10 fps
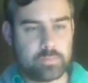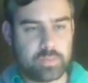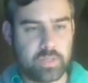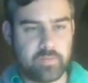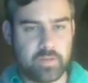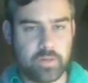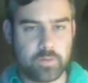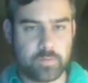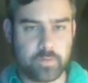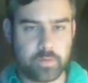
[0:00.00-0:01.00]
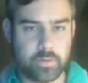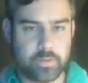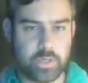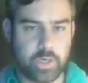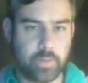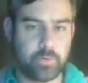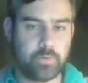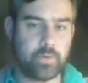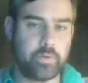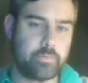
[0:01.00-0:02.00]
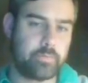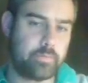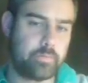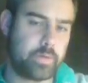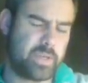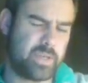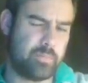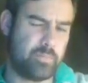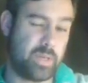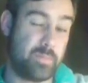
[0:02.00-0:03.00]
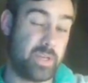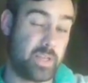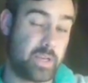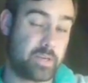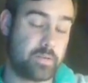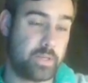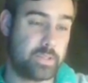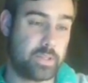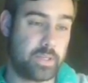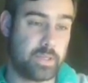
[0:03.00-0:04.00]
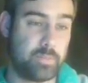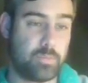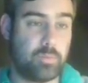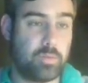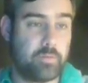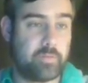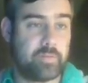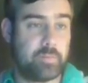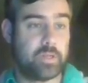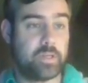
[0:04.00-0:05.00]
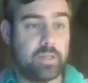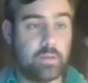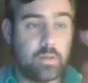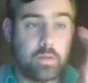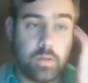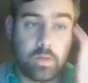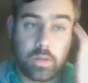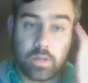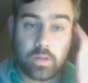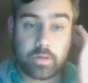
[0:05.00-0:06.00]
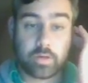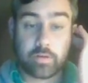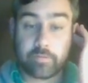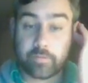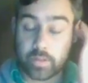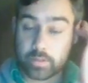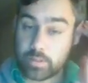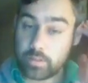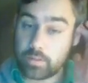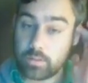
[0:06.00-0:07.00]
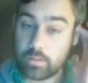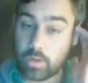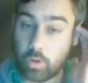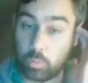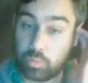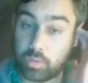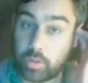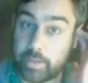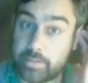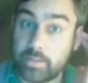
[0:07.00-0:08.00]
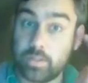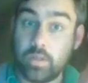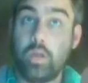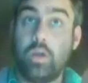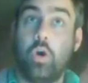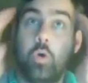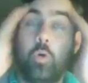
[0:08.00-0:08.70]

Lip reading: If he goes for Tarmogoyf, I can maybe Electrolyze and Lightning Bolt both if I'm lucky. Dark Confidant. Oh, please. Oh,